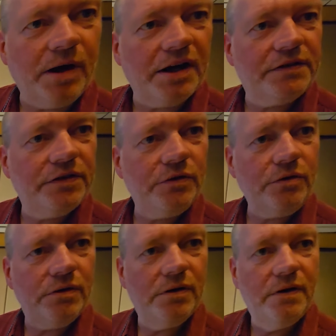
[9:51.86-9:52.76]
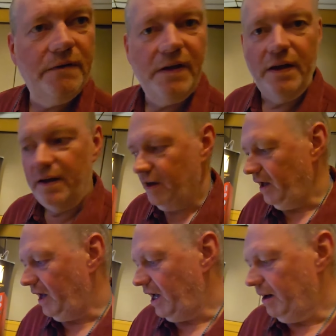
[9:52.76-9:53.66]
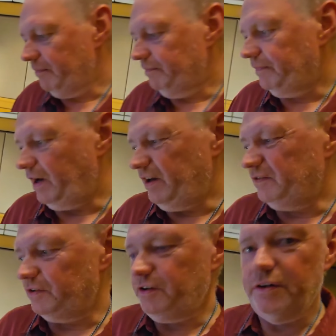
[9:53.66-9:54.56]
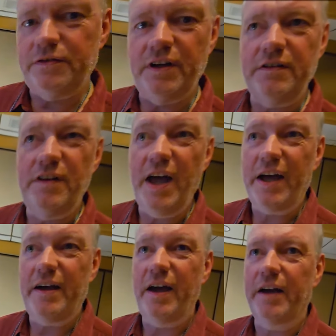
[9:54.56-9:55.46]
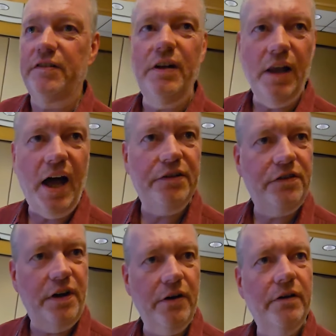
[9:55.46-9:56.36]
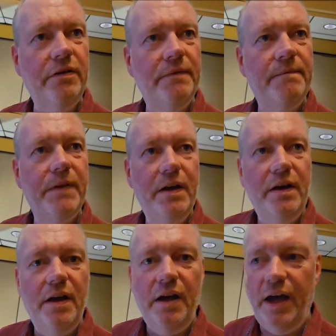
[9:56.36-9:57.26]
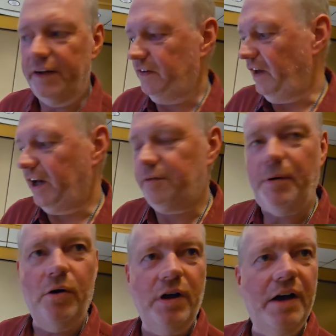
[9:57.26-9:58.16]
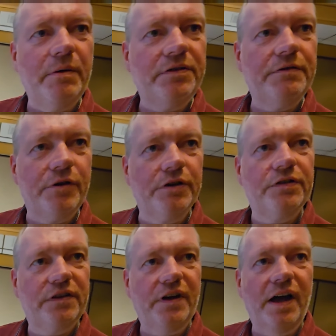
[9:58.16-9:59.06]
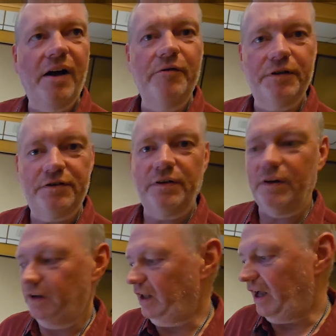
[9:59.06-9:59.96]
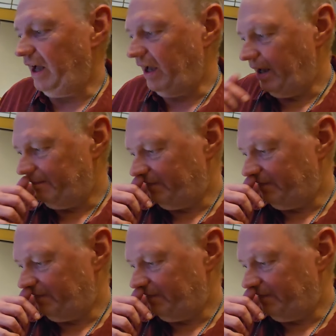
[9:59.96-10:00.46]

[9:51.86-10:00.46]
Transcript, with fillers: Mark II. Um, I introduced this deck actually last year. Last year. At uh, Axpona was the first uh, official uh,